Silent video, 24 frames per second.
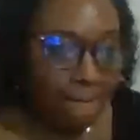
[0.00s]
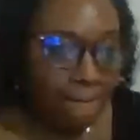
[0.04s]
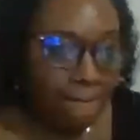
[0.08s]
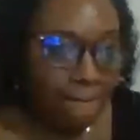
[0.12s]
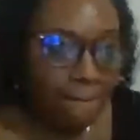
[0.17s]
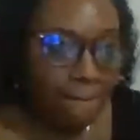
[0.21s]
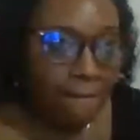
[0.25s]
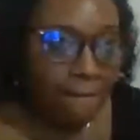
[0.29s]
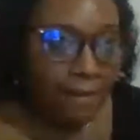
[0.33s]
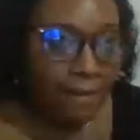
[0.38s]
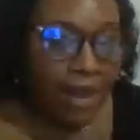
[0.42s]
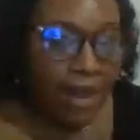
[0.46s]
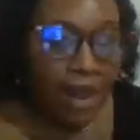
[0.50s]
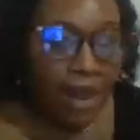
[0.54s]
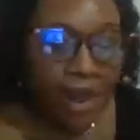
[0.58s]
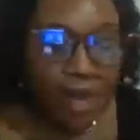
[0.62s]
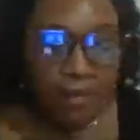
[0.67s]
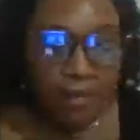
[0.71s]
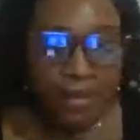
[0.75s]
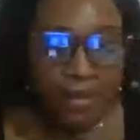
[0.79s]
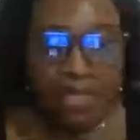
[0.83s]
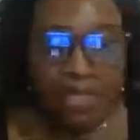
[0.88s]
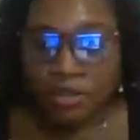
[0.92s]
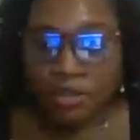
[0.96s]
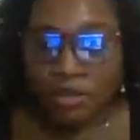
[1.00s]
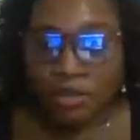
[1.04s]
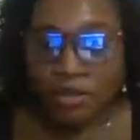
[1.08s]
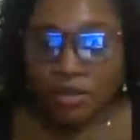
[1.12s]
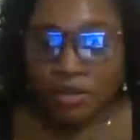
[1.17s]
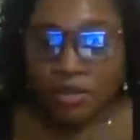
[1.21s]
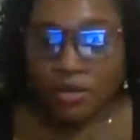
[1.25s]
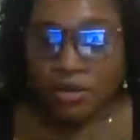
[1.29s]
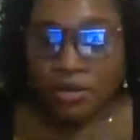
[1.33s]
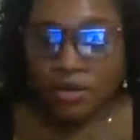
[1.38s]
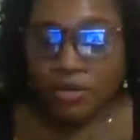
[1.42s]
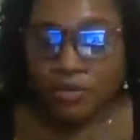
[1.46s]
carbonation
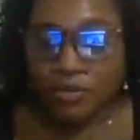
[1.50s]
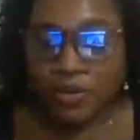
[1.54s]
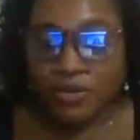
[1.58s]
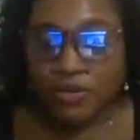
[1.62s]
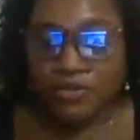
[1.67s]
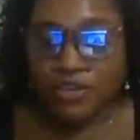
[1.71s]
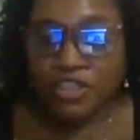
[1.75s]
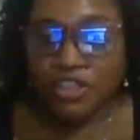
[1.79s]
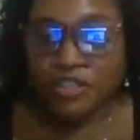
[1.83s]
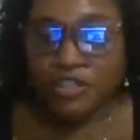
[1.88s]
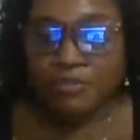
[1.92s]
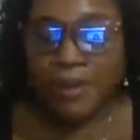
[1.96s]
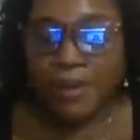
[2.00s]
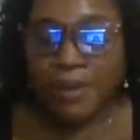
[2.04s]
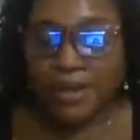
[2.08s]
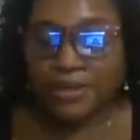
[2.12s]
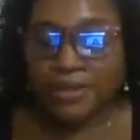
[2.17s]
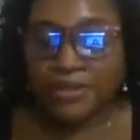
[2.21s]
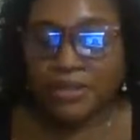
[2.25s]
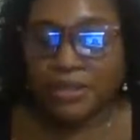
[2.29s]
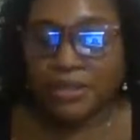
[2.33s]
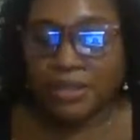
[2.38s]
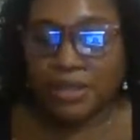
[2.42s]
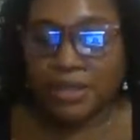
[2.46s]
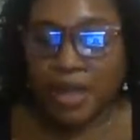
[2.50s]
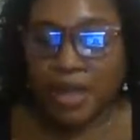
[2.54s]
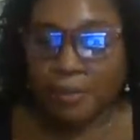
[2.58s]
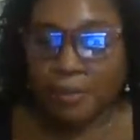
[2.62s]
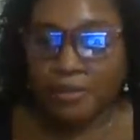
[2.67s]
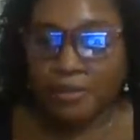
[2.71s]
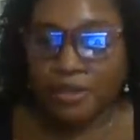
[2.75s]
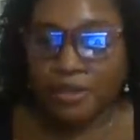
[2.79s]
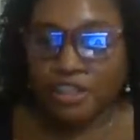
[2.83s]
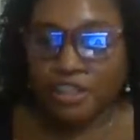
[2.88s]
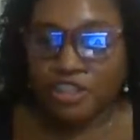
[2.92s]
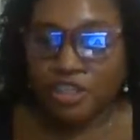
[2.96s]
with respect to
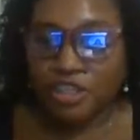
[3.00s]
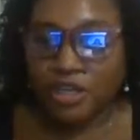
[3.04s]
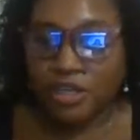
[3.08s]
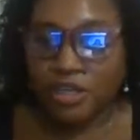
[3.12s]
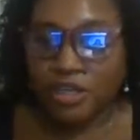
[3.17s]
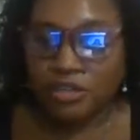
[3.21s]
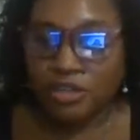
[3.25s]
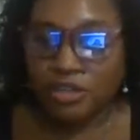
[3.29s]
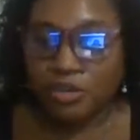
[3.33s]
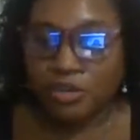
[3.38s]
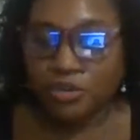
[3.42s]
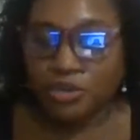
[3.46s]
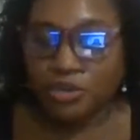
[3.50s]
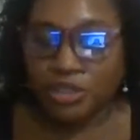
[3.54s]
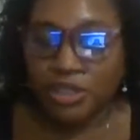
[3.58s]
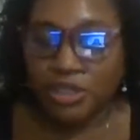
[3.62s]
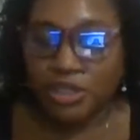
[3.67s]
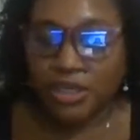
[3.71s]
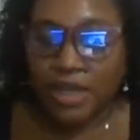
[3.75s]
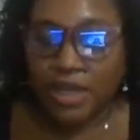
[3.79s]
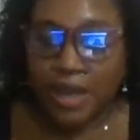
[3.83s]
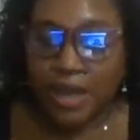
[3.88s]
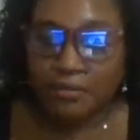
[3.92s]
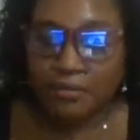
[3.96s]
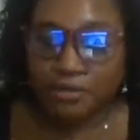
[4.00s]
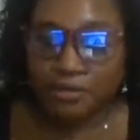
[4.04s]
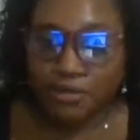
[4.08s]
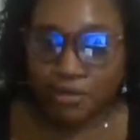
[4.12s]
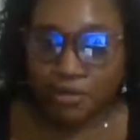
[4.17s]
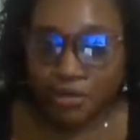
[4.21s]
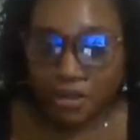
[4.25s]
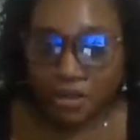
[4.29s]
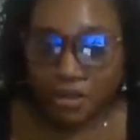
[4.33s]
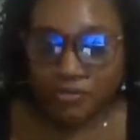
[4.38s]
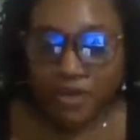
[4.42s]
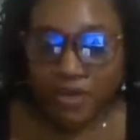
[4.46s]
carbonation and solution in
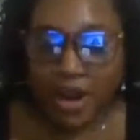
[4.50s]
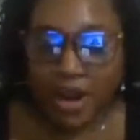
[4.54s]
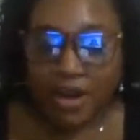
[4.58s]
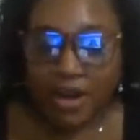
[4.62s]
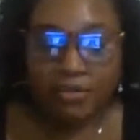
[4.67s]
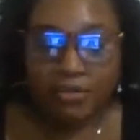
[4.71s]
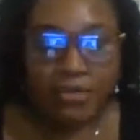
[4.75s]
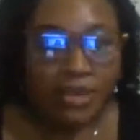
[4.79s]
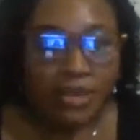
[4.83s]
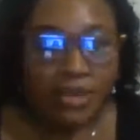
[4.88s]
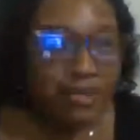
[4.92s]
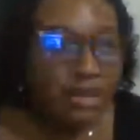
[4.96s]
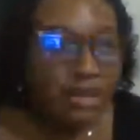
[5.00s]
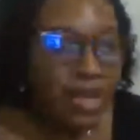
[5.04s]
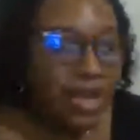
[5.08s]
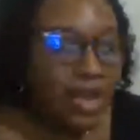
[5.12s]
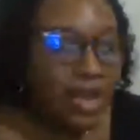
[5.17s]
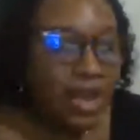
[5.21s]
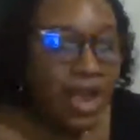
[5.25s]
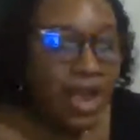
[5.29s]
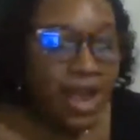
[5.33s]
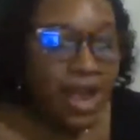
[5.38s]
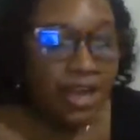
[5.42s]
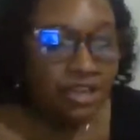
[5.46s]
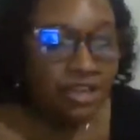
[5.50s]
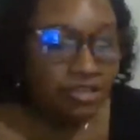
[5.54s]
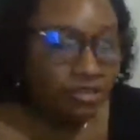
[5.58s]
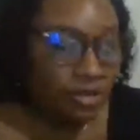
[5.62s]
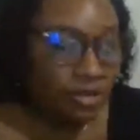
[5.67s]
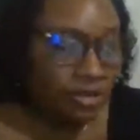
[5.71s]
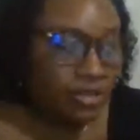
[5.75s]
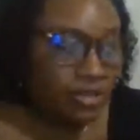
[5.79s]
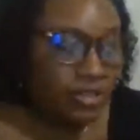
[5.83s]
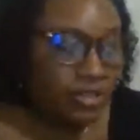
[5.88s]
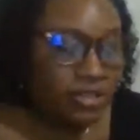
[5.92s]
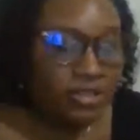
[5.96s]
limestone environment,
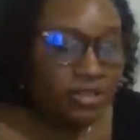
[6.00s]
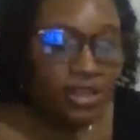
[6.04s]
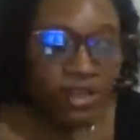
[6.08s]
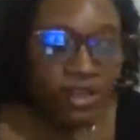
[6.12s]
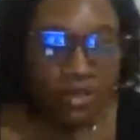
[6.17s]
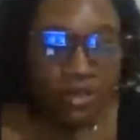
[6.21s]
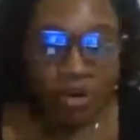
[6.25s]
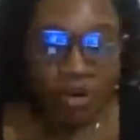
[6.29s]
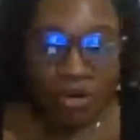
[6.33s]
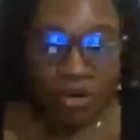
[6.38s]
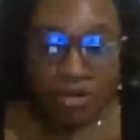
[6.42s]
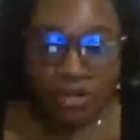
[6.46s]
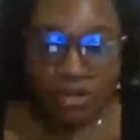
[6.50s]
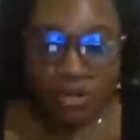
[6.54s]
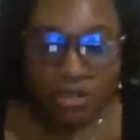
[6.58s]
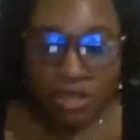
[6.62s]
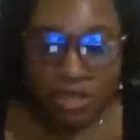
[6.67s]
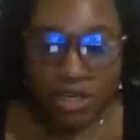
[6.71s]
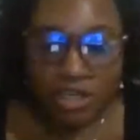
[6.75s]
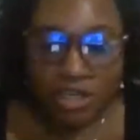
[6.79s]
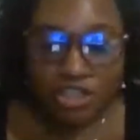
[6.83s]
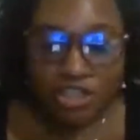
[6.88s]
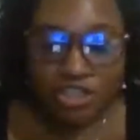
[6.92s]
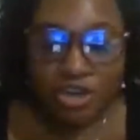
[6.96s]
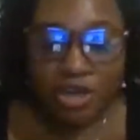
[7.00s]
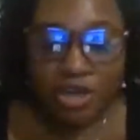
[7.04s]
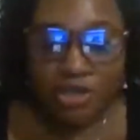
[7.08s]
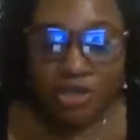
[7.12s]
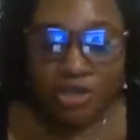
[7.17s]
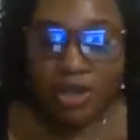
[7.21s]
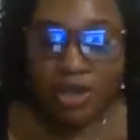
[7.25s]
hydrolysis and oxidation.